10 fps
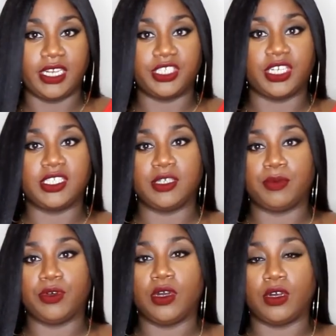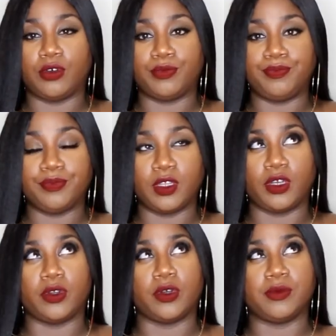an adjustable comb.
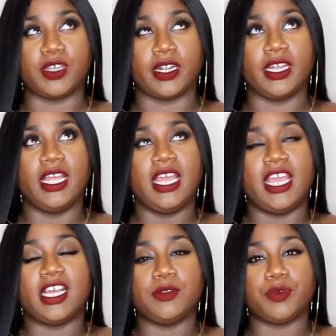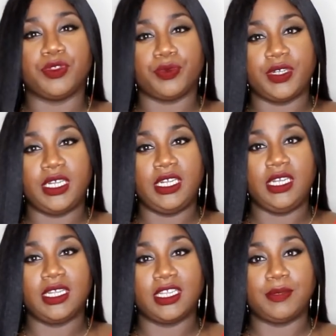No, no, I'm sorry. It comes with
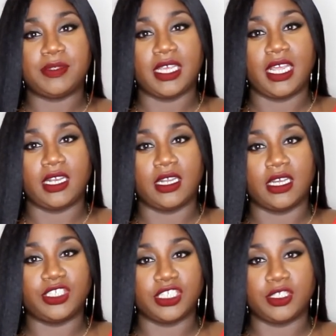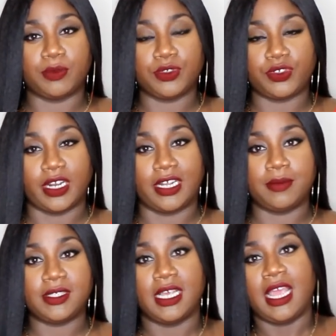three clips and adjustable
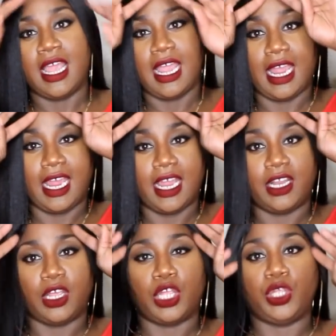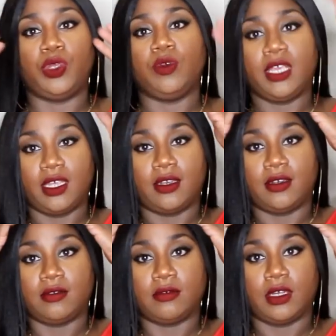straps. And you
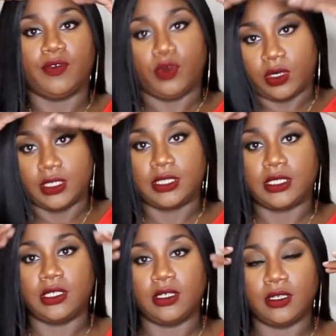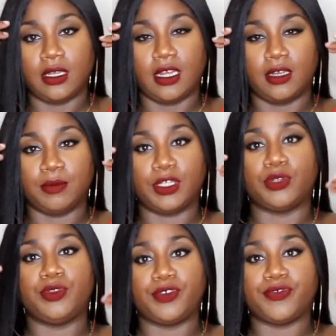can, of course, um,
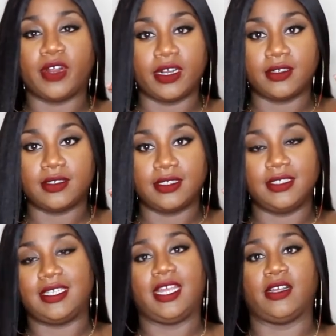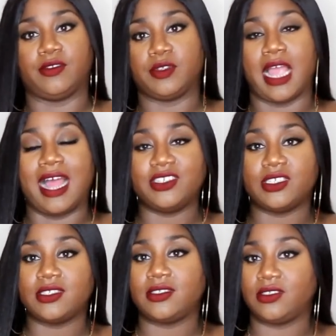glue the front down. I
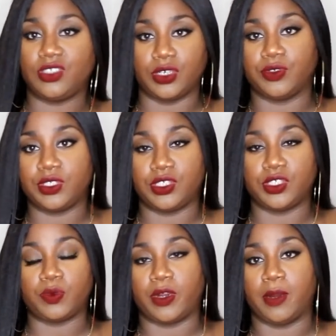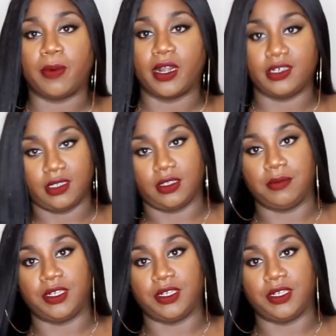just chose to just wear a part down the